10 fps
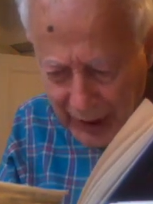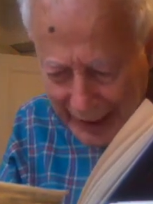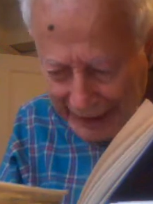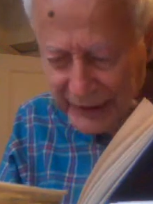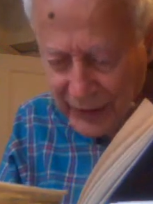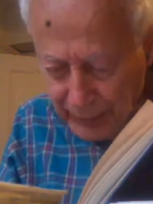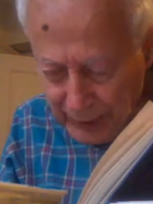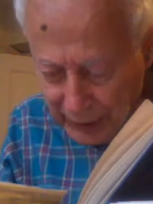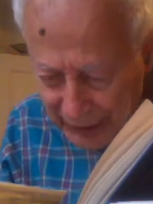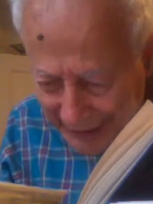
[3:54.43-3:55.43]
and in the
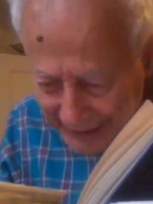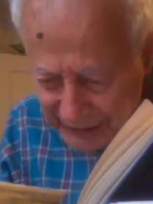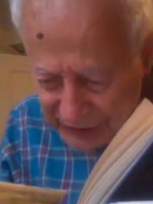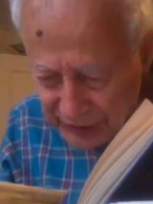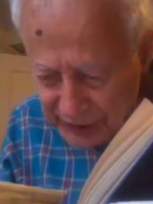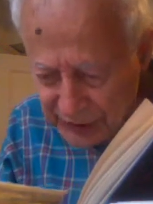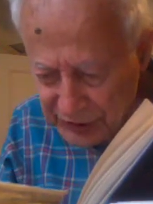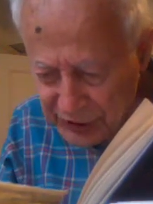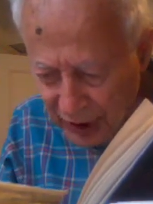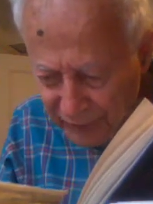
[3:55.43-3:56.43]
Middle
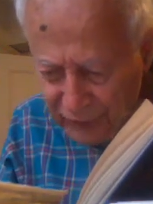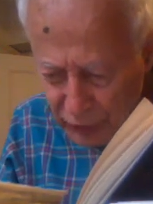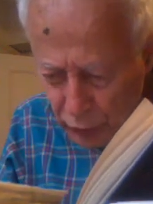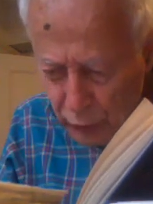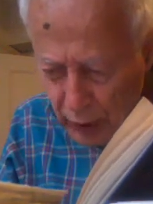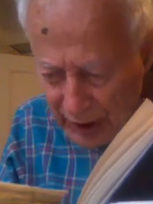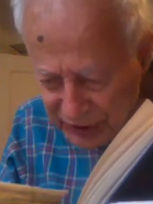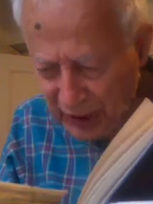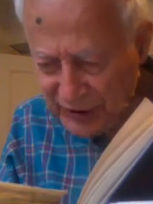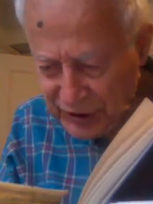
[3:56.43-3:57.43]
Ages, a few
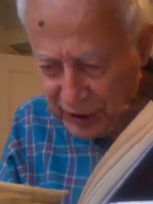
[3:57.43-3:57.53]
such